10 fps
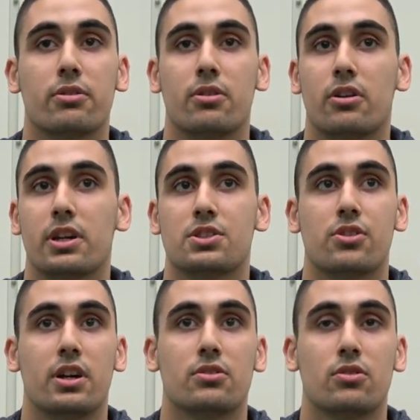You know, he's
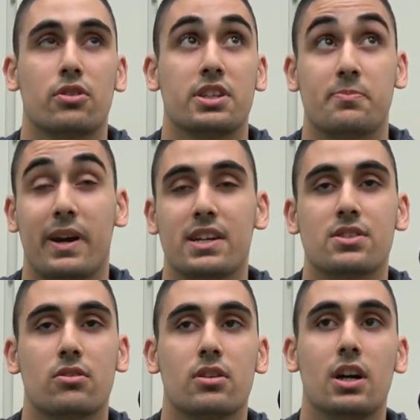trying to do his
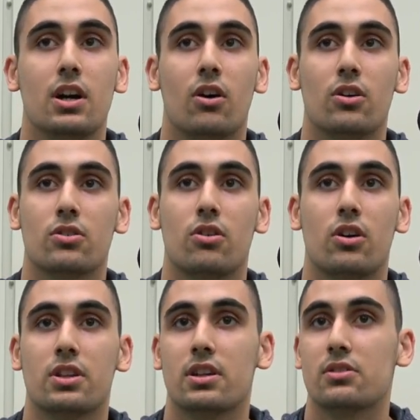best on on the
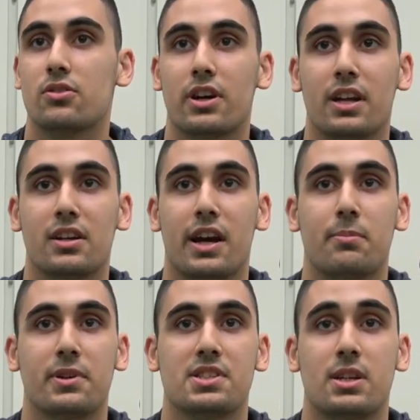court and to he
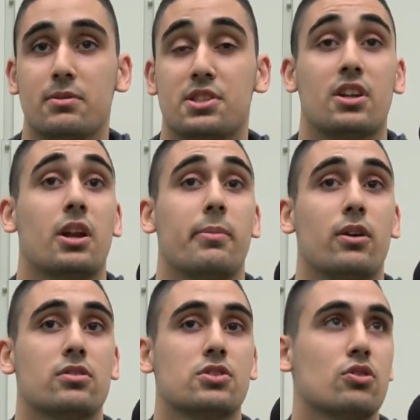help his team. It's not
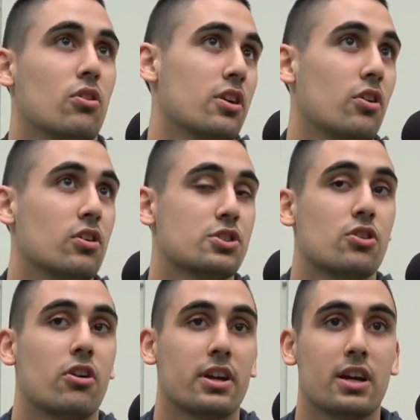about score, only
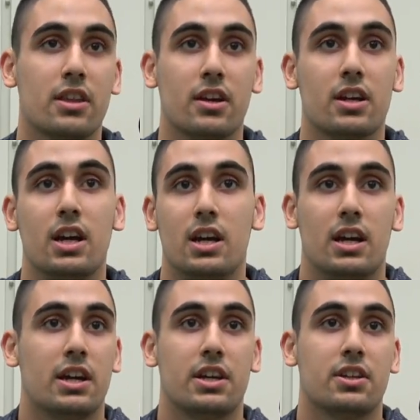scoring. I think
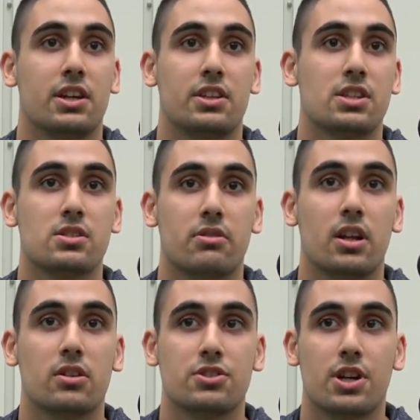he he does a
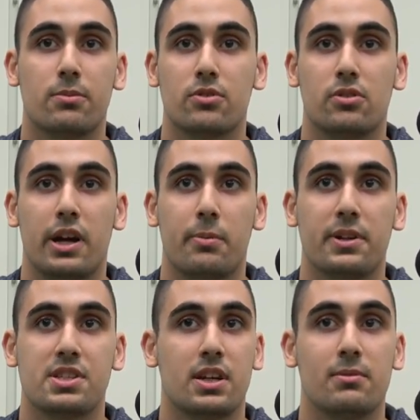really good job to help
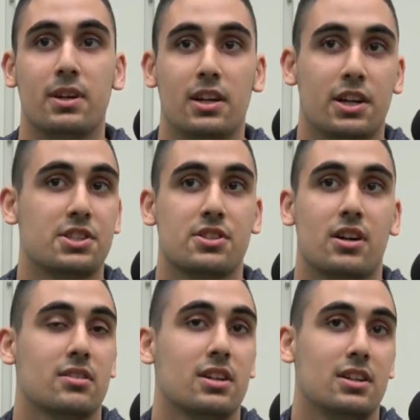his team. He's not.